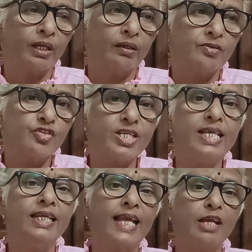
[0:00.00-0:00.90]

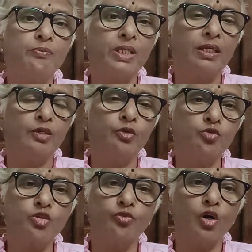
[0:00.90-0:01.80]
steel can be
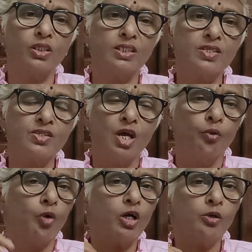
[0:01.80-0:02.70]
used for this,
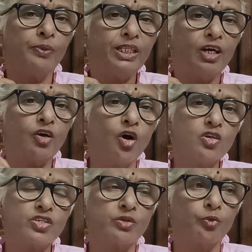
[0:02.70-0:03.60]
what will be the
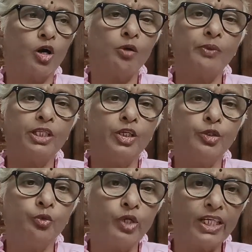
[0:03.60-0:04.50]
cost, what will be the
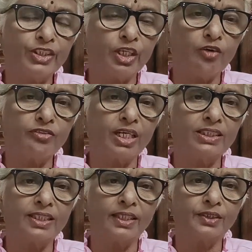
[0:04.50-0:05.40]
duration of
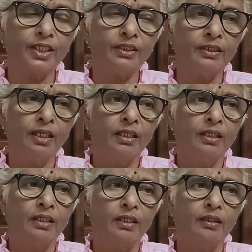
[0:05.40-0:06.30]
construction.
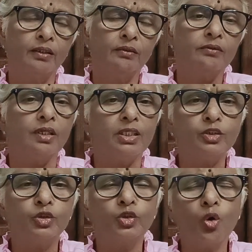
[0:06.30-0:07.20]

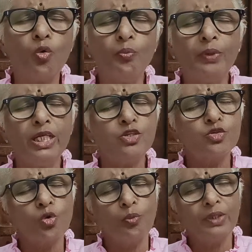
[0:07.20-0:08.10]
So many
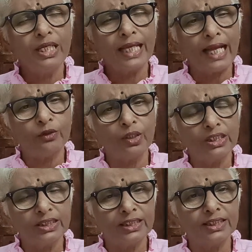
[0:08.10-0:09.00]

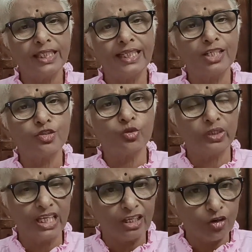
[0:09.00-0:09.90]
calculations he has to
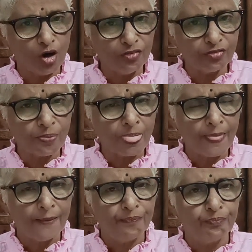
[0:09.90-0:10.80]
think of
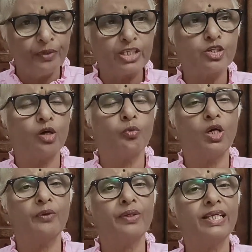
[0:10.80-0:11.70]
based on
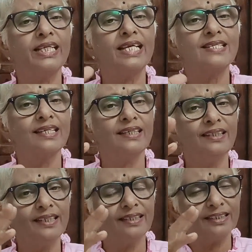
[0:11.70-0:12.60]
whatever he has
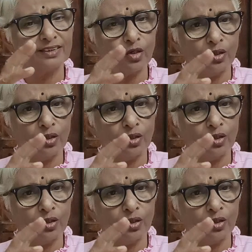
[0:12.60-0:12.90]
learnt in his